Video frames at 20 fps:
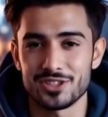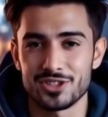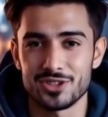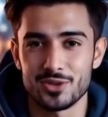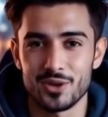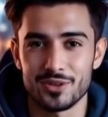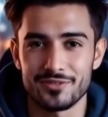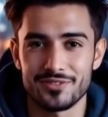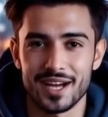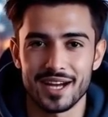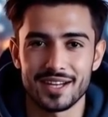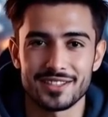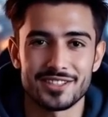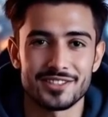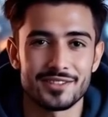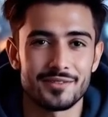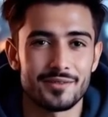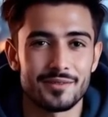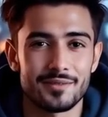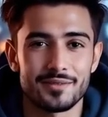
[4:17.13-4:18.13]
store
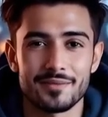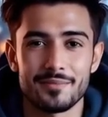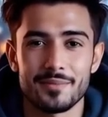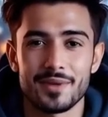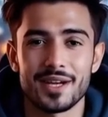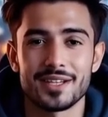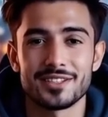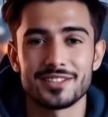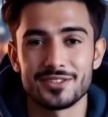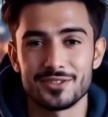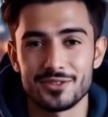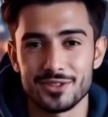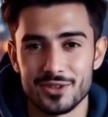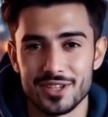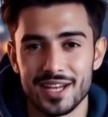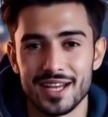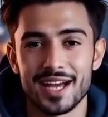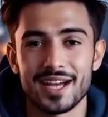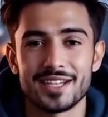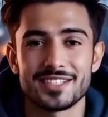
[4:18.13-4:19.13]
fast. Plus, you
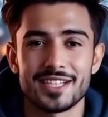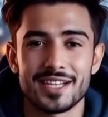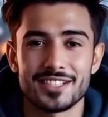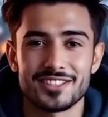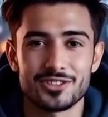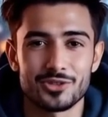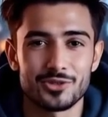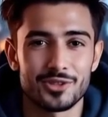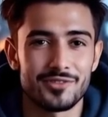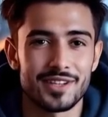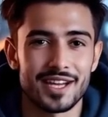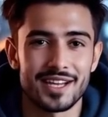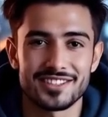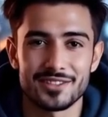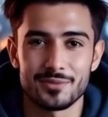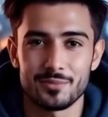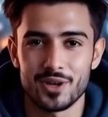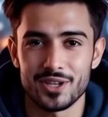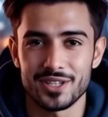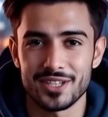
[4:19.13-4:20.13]
get access to
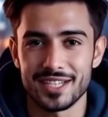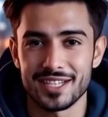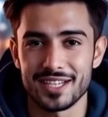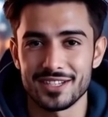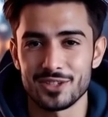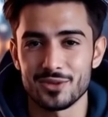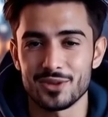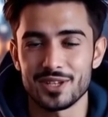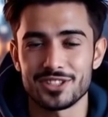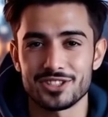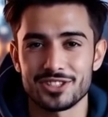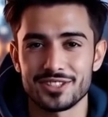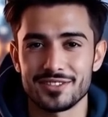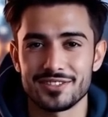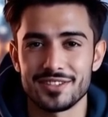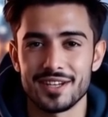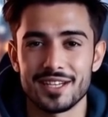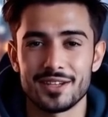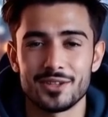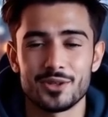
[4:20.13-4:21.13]
advanced marketing
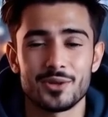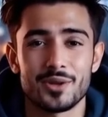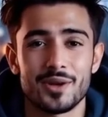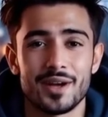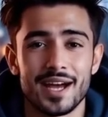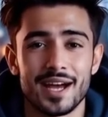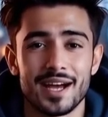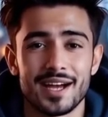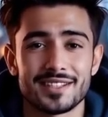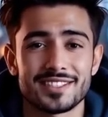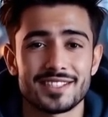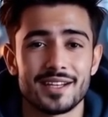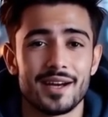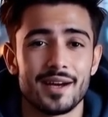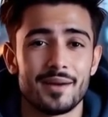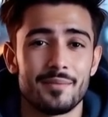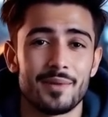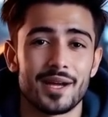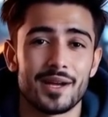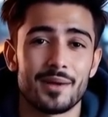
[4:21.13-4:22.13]
integrations like Google Ads,
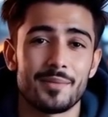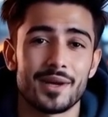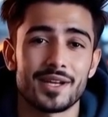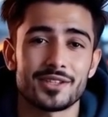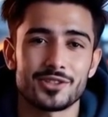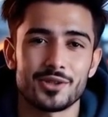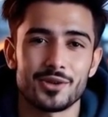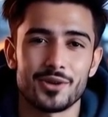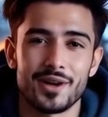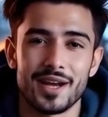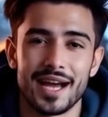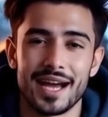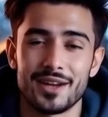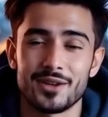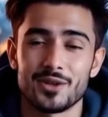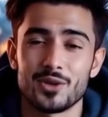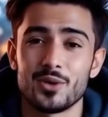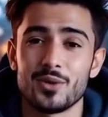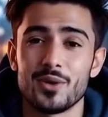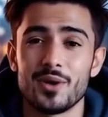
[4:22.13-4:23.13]
Metapixel,
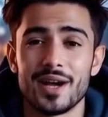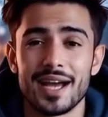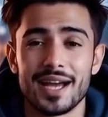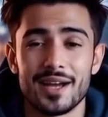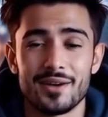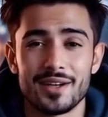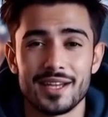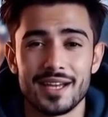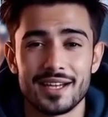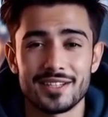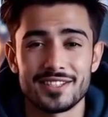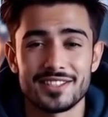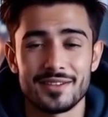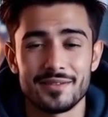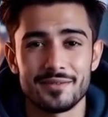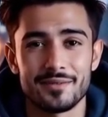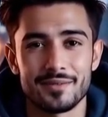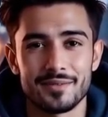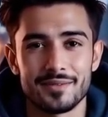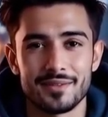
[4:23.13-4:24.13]
and Google Analytics.
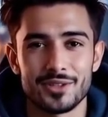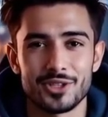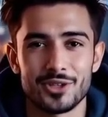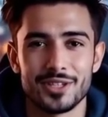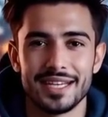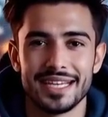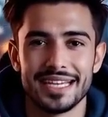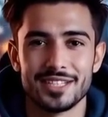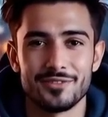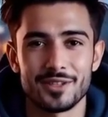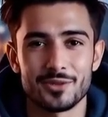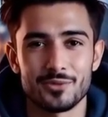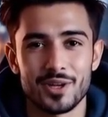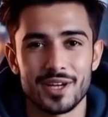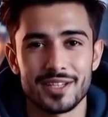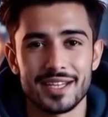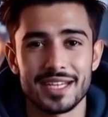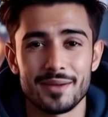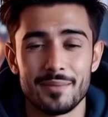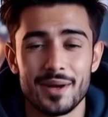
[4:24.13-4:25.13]
You can even
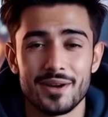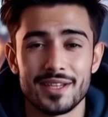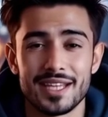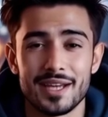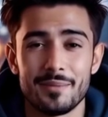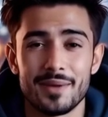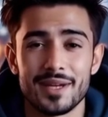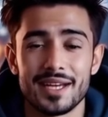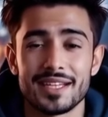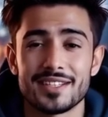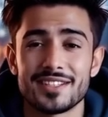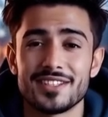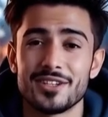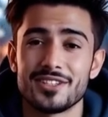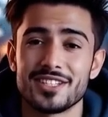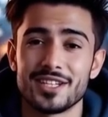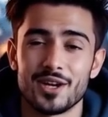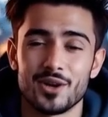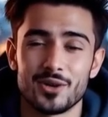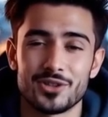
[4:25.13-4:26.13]
run email campaigns
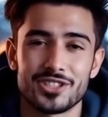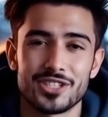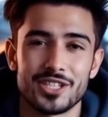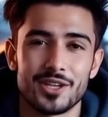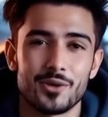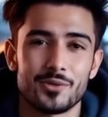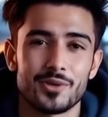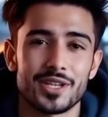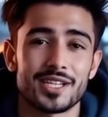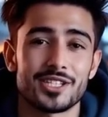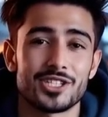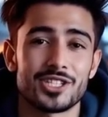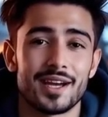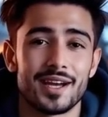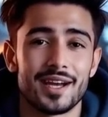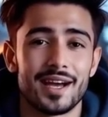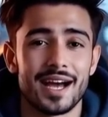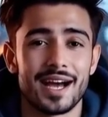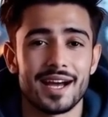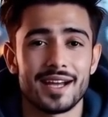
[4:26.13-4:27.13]
using Hostinger Reach
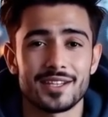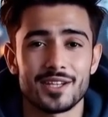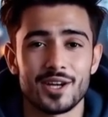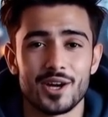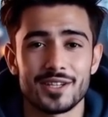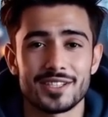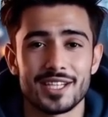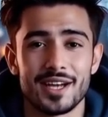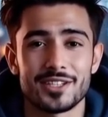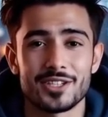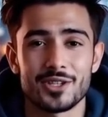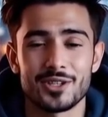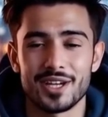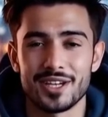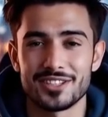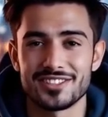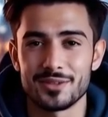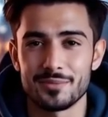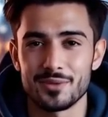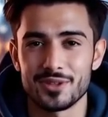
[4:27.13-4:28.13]
and contact your
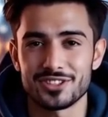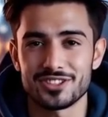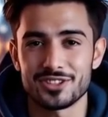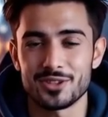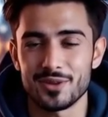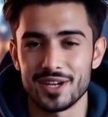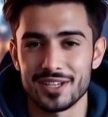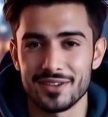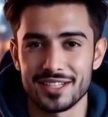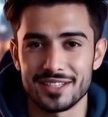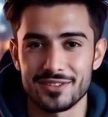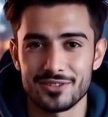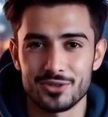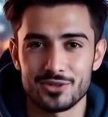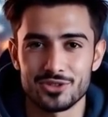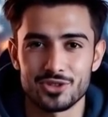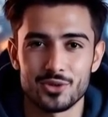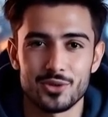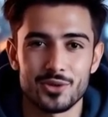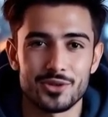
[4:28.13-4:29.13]
customers directly
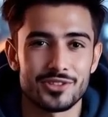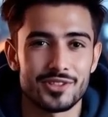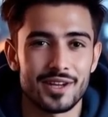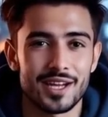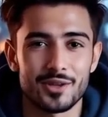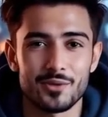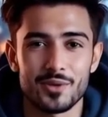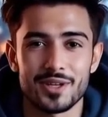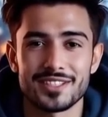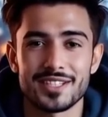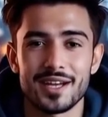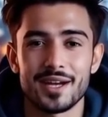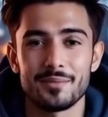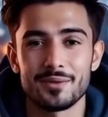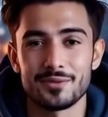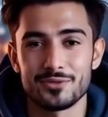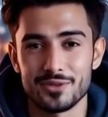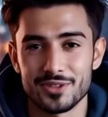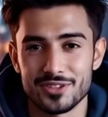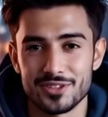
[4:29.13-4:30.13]
through tools like WhatsApp
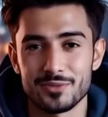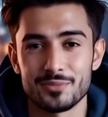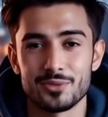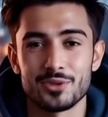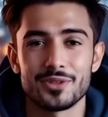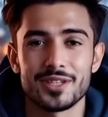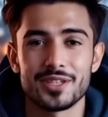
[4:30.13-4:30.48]
for a smooth